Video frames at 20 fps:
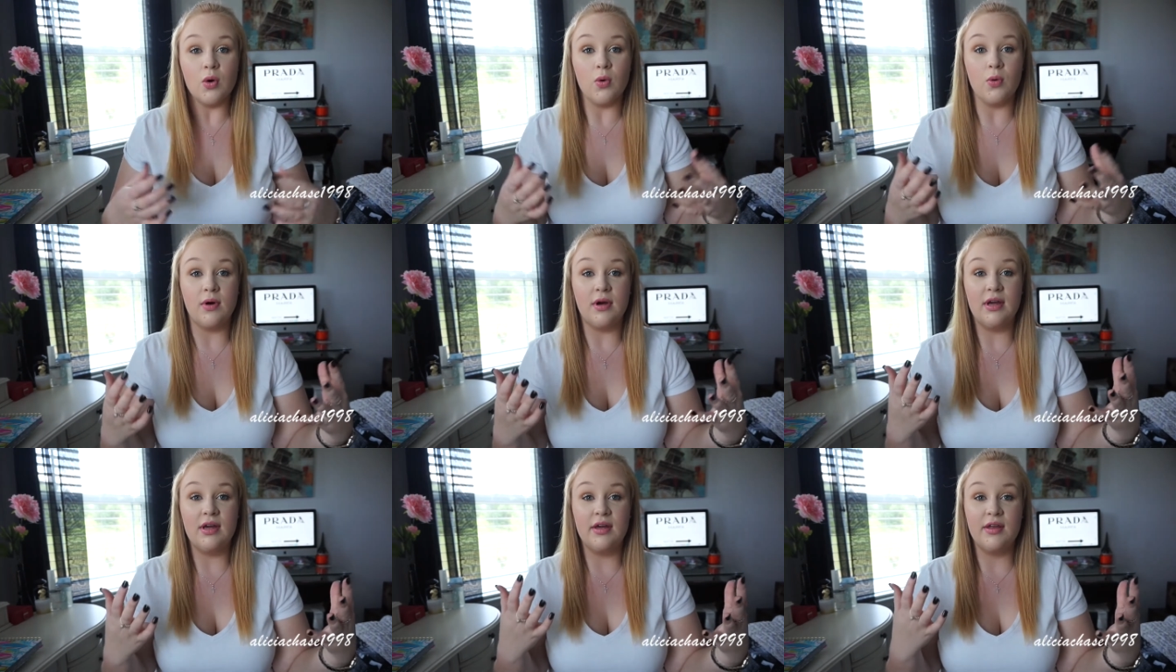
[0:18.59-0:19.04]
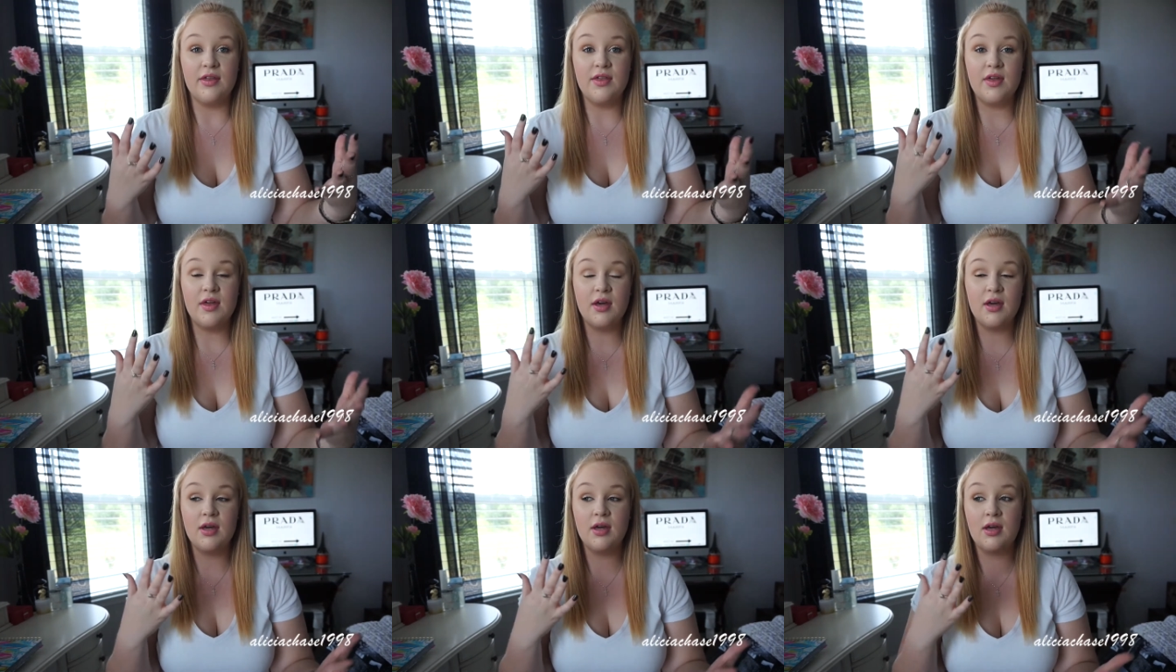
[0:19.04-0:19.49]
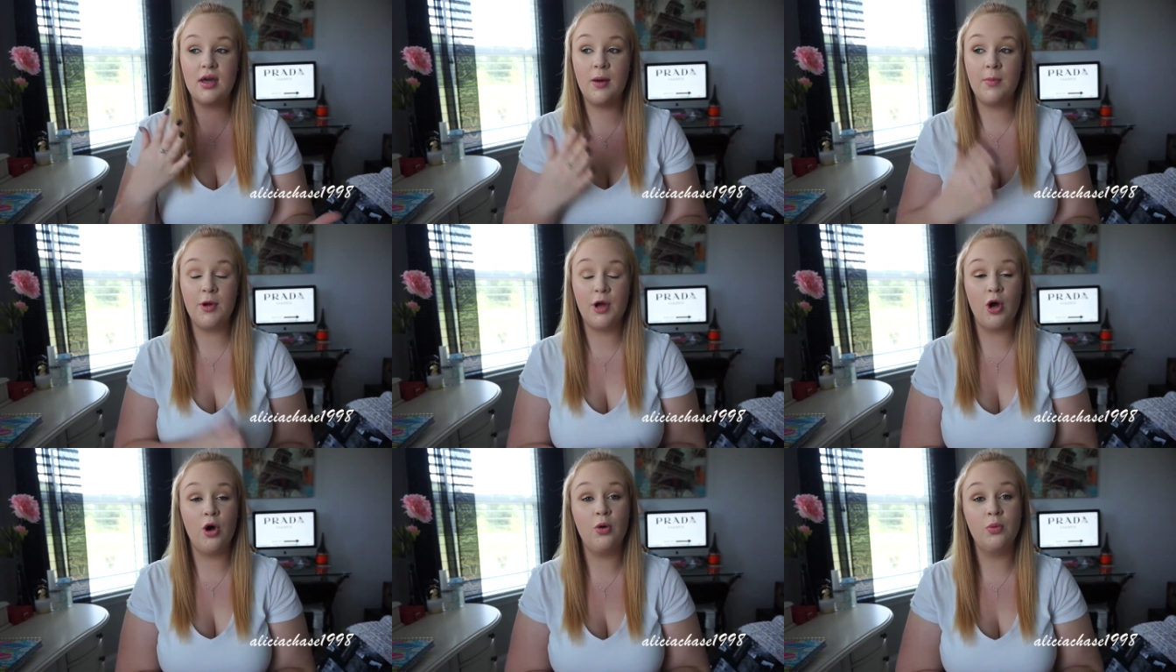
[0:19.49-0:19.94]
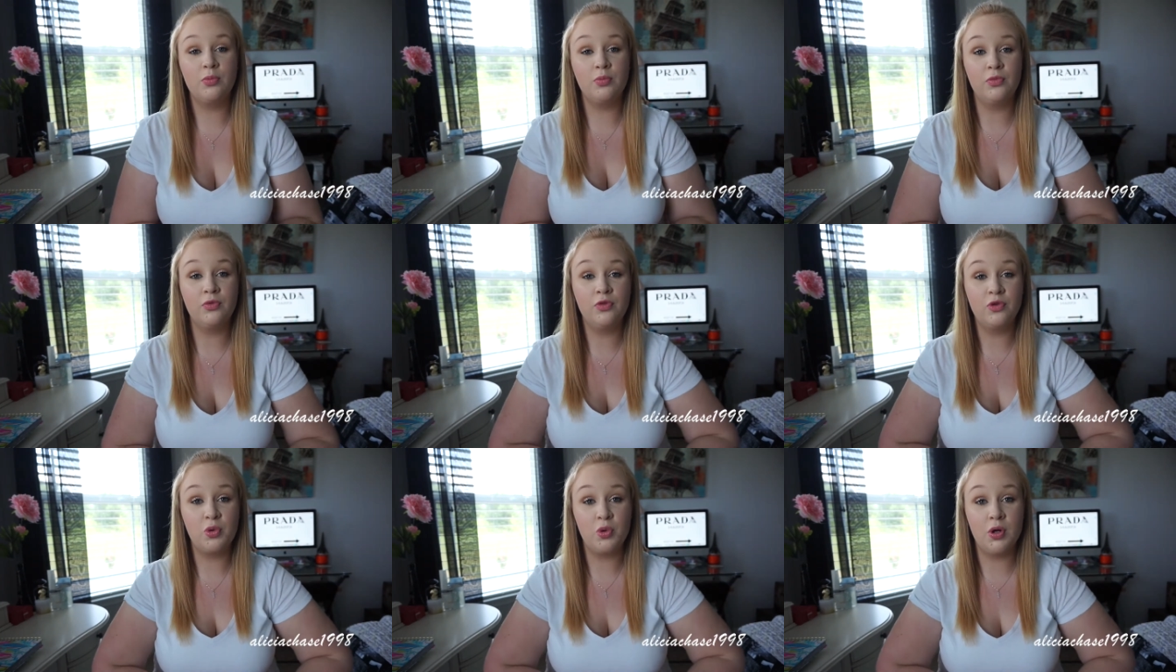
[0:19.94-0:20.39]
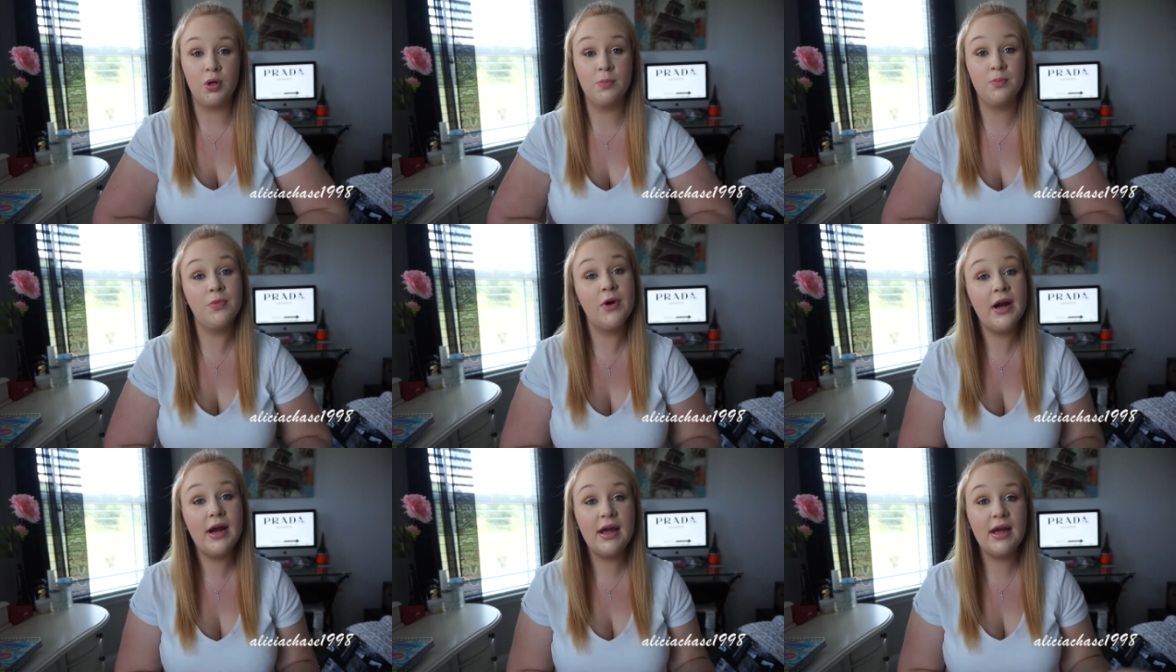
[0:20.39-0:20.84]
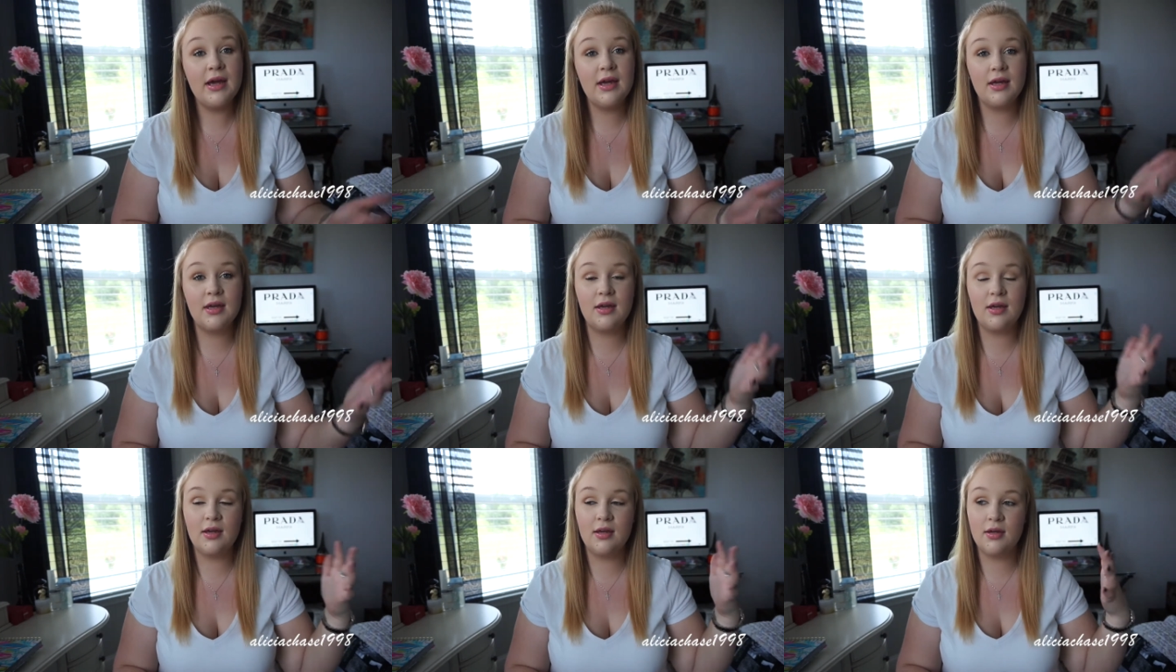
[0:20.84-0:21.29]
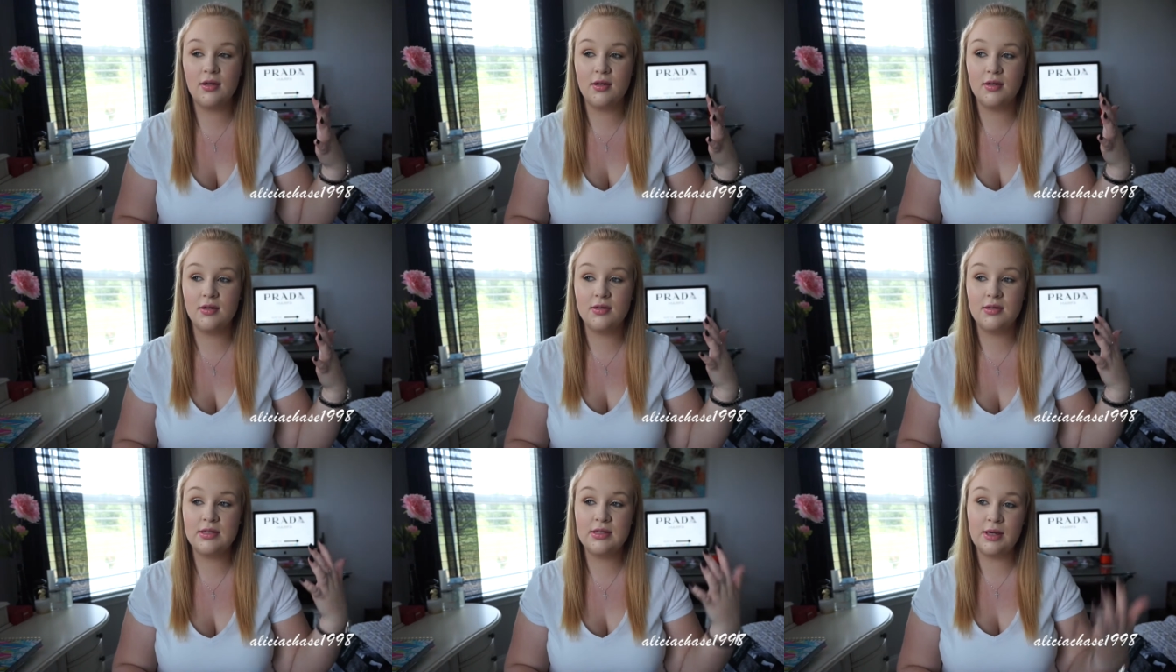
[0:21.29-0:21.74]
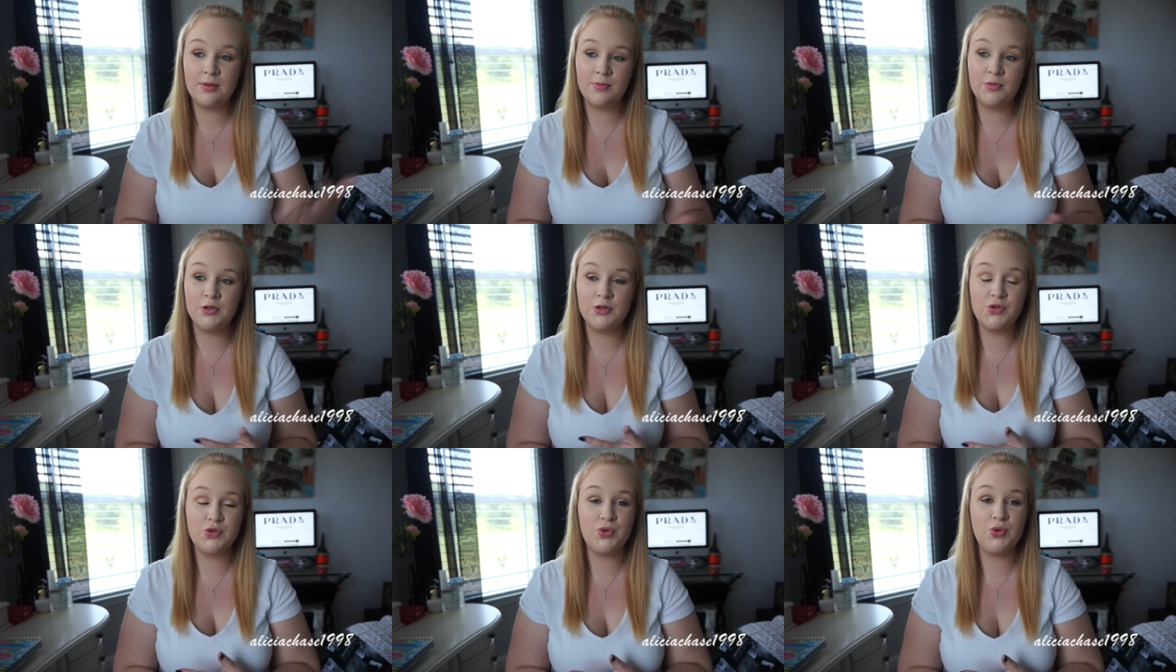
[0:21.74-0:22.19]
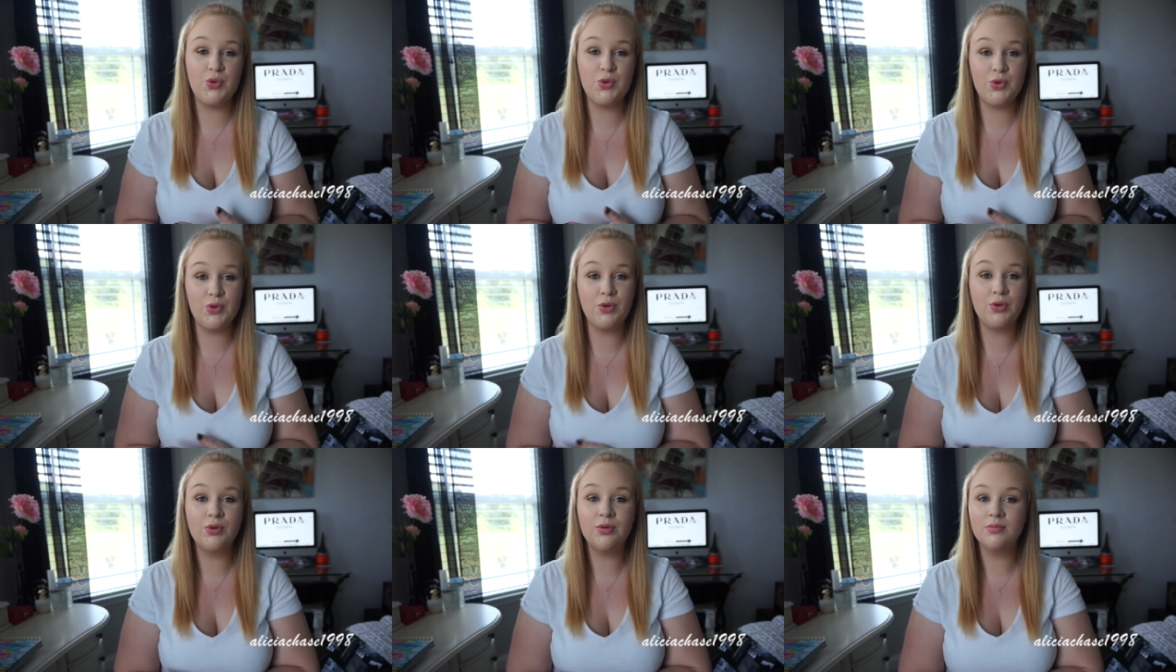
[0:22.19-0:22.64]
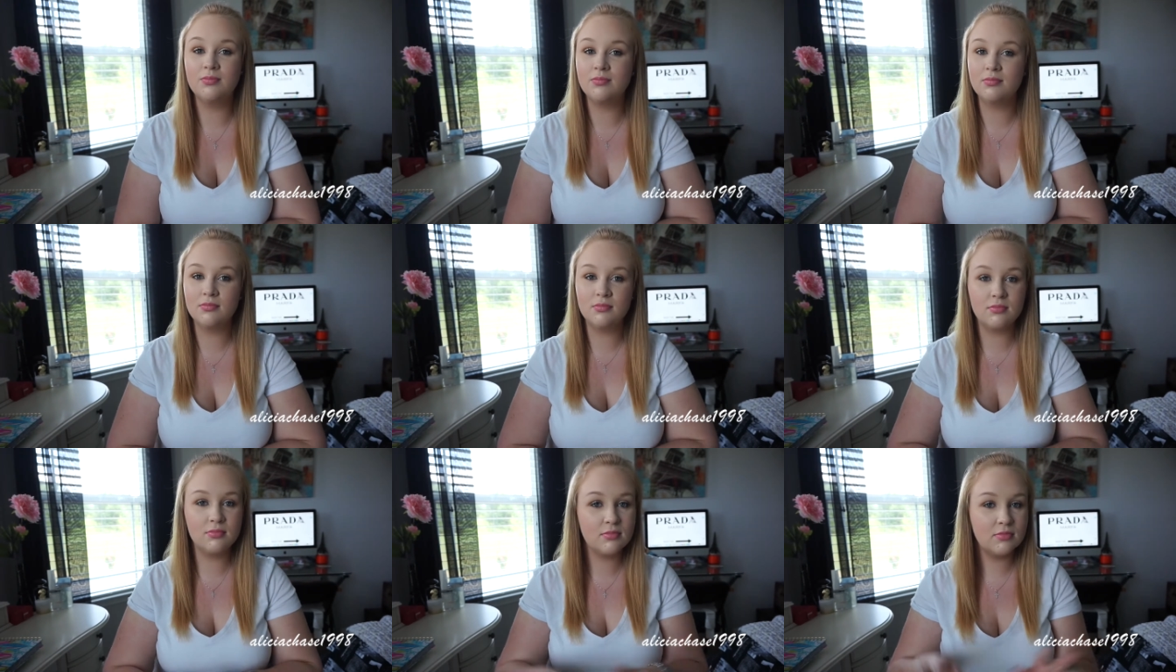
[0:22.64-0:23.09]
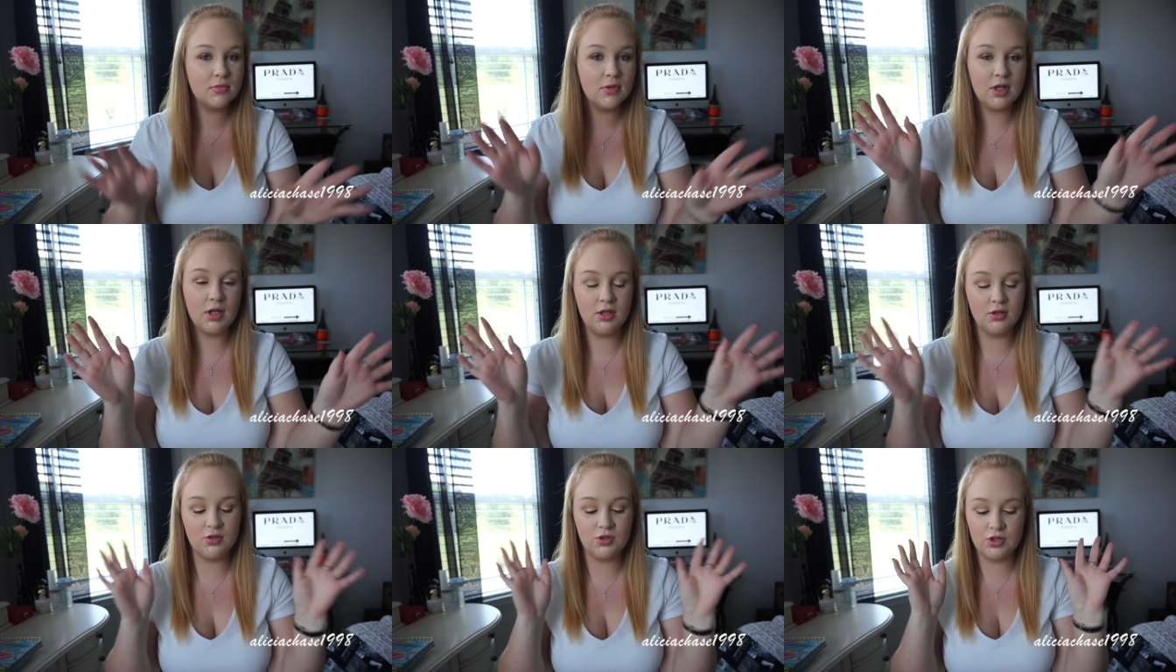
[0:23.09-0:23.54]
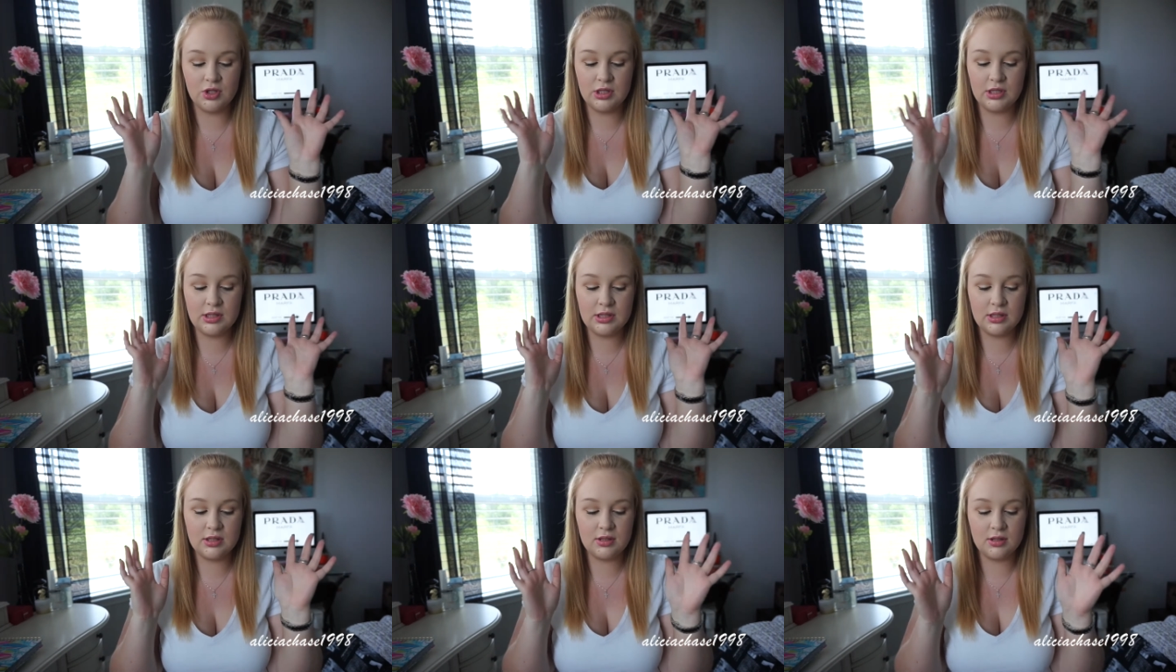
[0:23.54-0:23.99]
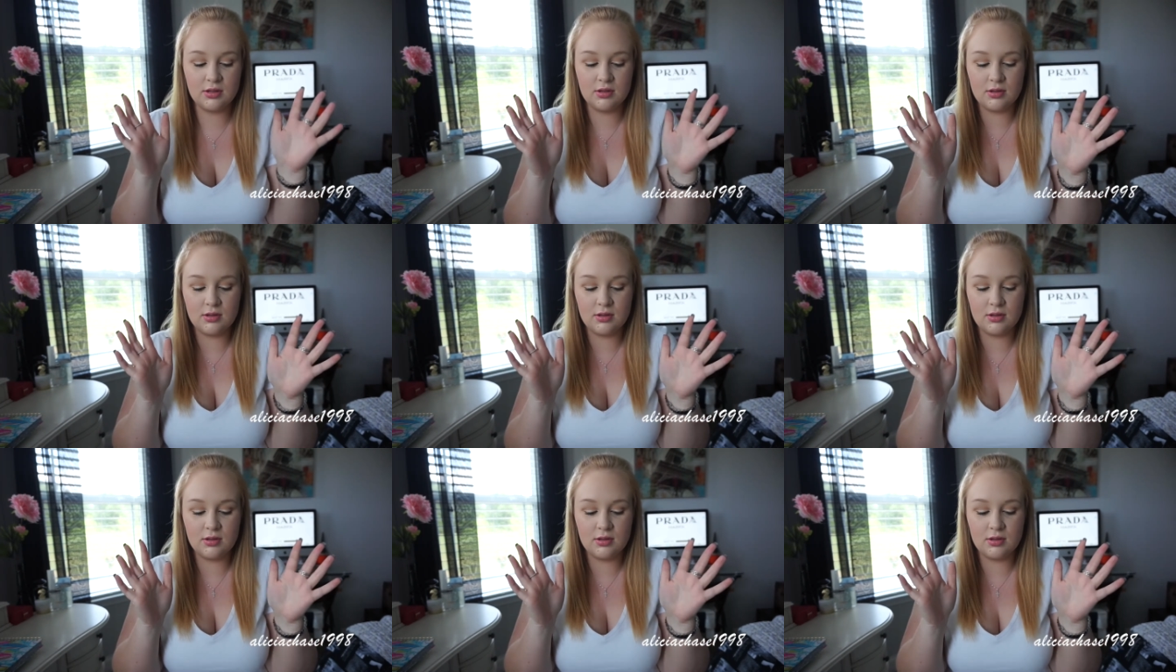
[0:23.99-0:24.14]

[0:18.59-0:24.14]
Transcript: with coming home for break, summer school, it's